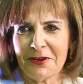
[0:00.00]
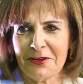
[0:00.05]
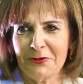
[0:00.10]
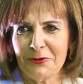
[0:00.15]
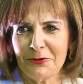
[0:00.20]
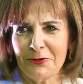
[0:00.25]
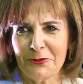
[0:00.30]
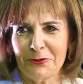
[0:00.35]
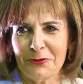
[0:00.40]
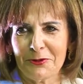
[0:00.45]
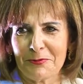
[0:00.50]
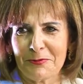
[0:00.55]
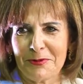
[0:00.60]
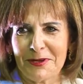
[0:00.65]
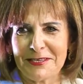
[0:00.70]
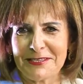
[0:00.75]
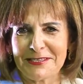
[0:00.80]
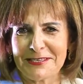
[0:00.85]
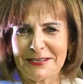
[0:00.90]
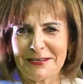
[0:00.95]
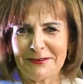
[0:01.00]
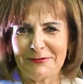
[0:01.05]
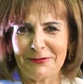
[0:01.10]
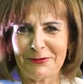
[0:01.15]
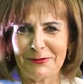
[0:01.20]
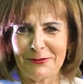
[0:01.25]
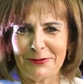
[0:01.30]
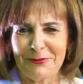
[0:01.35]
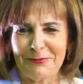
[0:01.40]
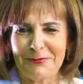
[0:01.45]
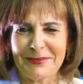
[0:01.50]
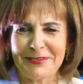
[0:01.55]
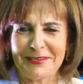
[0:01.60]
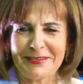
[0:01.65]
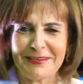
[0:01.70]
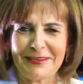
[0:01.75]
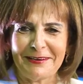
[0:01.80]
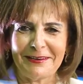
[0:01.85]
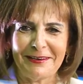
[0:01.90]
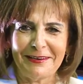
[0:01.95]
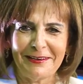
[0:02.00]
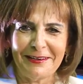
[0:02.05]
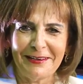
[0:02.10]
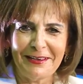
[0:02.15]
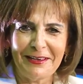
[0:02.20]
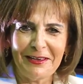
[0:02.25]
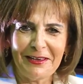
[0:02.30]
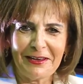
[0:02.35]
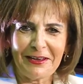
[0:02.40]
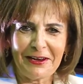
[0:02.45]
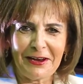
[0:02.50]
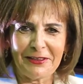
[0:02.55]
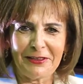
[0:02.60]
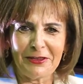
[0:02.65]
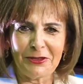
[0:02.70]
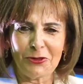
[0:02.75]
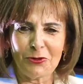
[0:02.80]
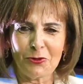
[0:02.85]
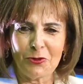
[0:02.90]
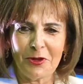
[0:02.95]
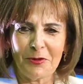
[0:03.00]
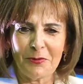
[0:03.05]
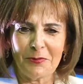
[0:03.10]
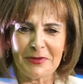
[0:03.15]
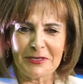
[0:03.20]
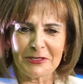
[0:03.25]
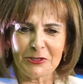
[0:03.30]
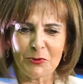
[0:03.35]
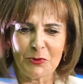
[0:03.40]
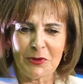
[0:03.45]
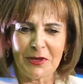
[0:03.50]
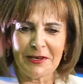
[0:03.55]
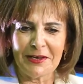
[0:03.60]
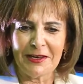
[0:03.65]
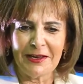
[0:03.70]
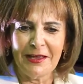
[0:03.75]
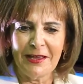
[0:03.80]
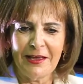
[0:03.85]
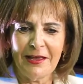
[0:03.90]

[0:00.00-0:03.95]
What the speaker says: I don't do it myself all, but credit to him as well.